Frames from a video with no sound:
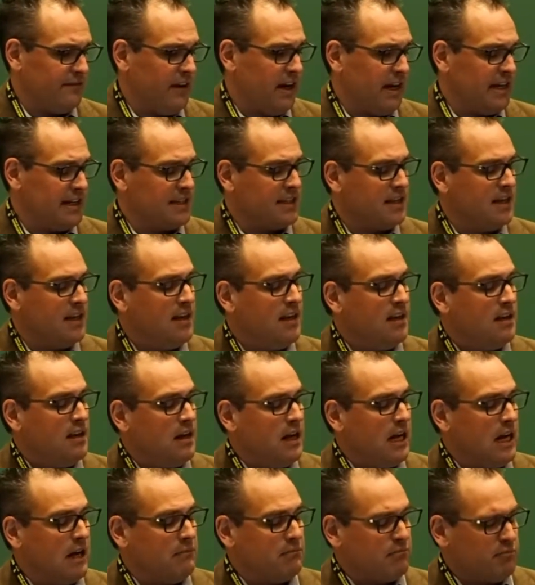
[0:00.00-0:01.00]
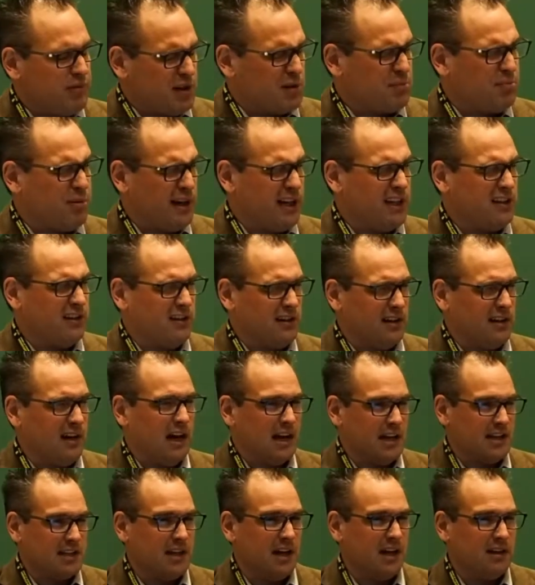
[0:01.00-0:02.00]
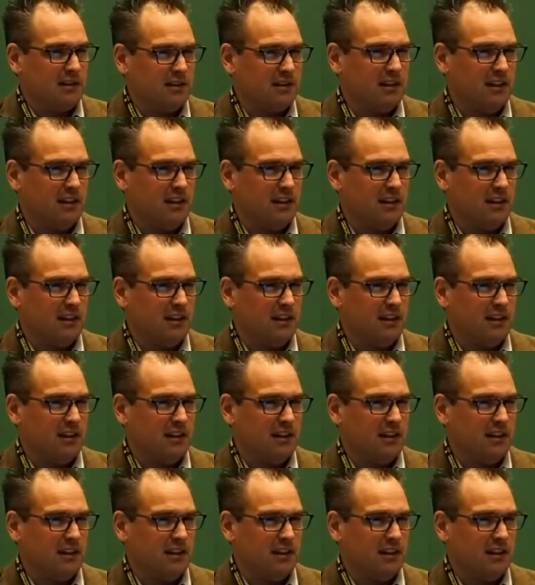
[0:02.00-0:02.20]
Fines, was pretty clearly hostile